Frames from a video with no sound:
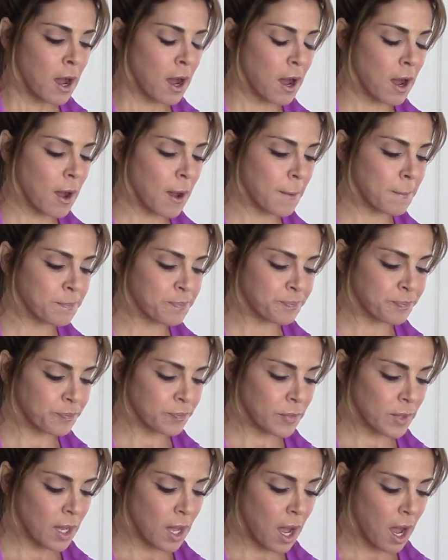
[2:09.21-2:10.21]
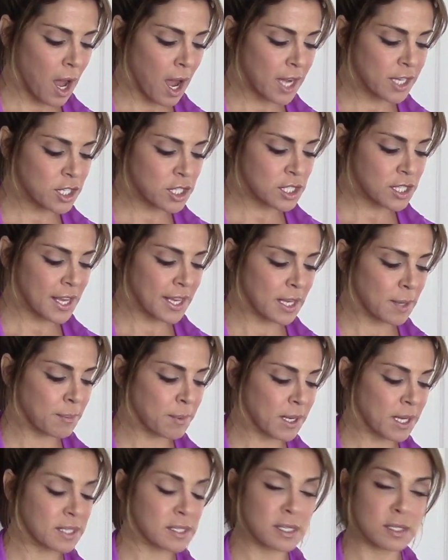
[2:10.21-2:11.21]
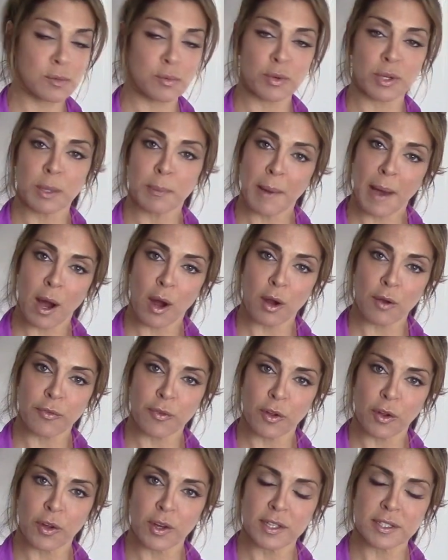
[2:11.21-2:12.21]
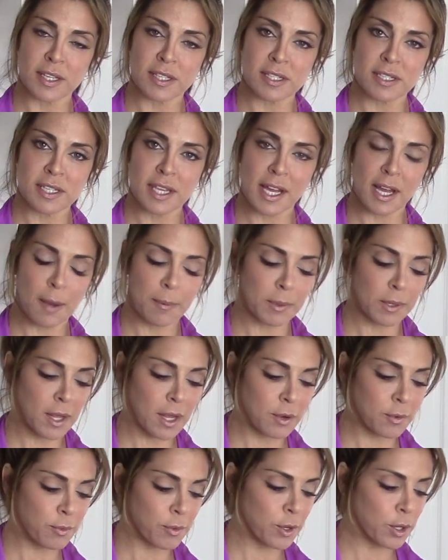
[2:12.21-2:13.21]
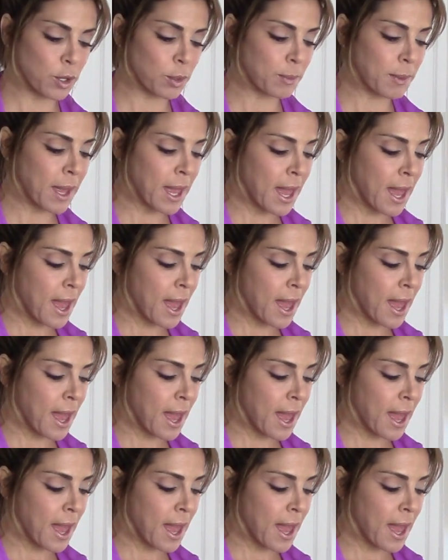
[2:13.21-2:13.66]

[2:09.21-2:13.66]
I just like it because it's really powerful, it doesn't take up a lot of room,